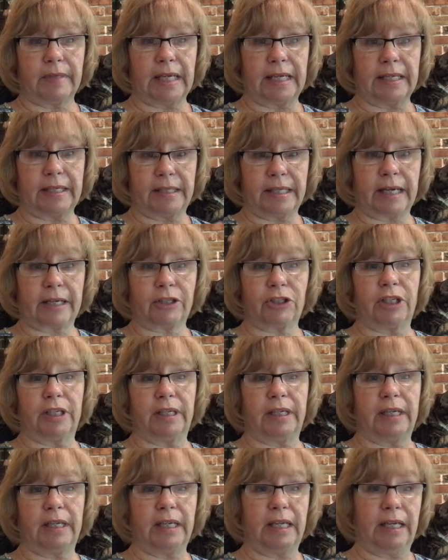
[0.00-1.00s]

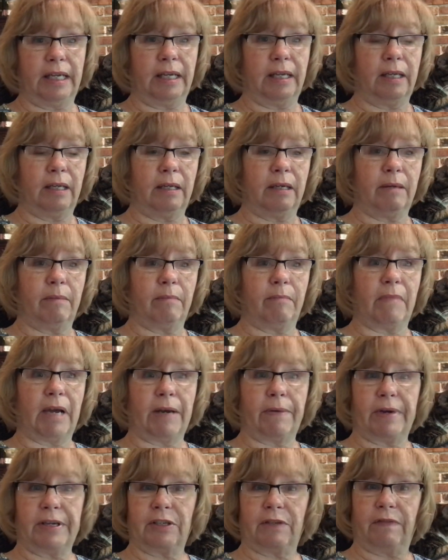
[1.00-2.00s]
section in
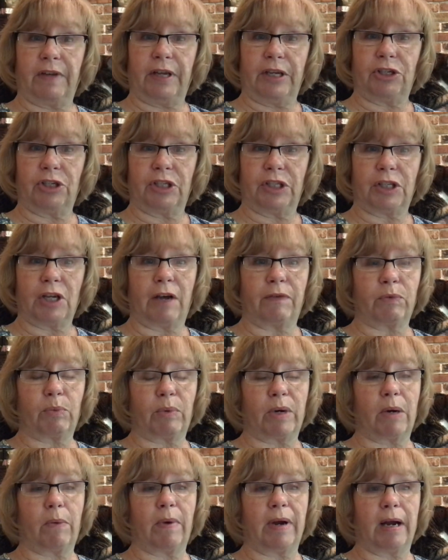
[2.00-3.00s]
my reservation
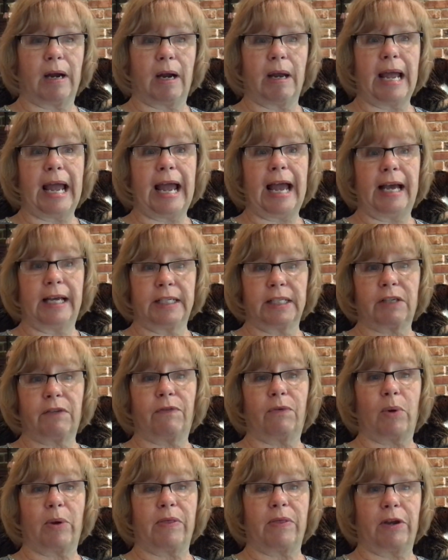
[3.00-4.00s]
software where I ask
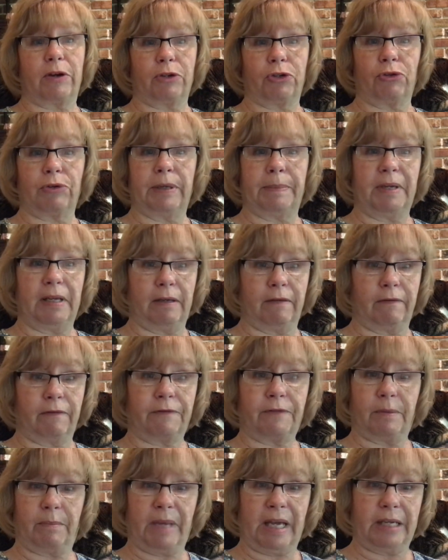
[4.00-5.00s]
for their trip
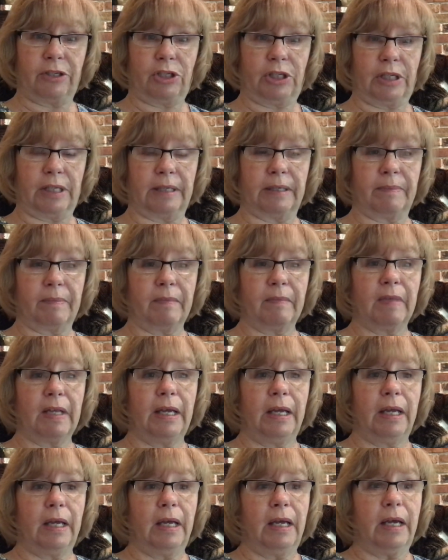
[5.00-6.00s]
information.
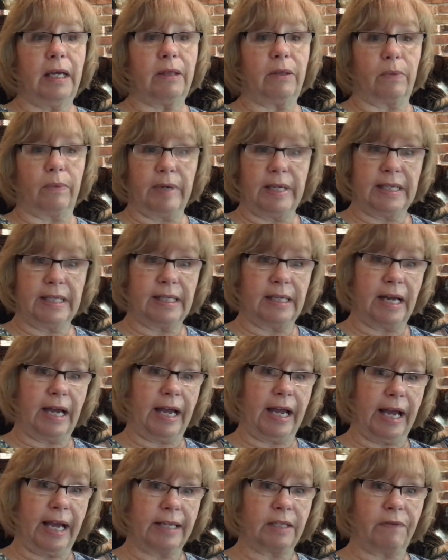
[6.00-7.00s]
The reason
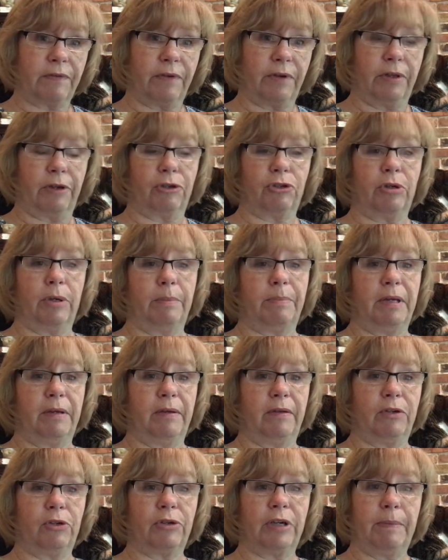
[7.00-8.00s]
I ask for their
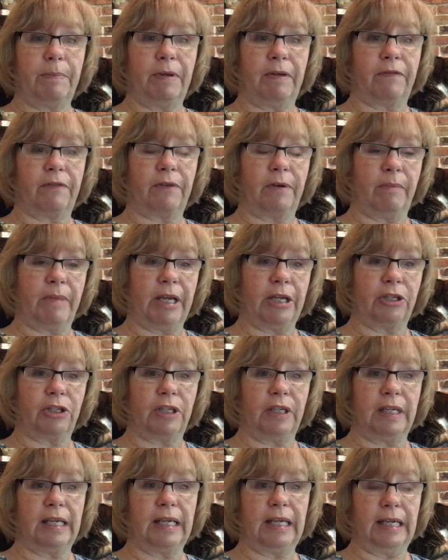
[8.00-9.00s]
trip
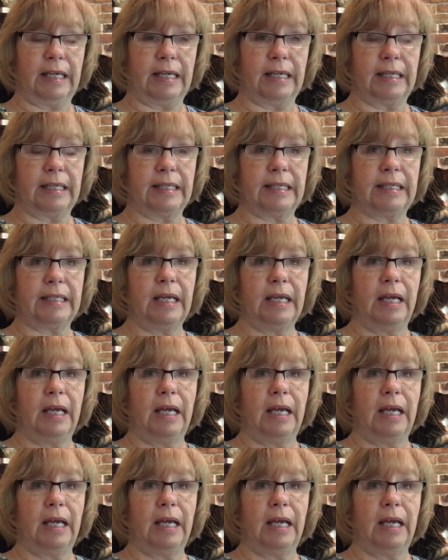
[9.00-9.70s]
information is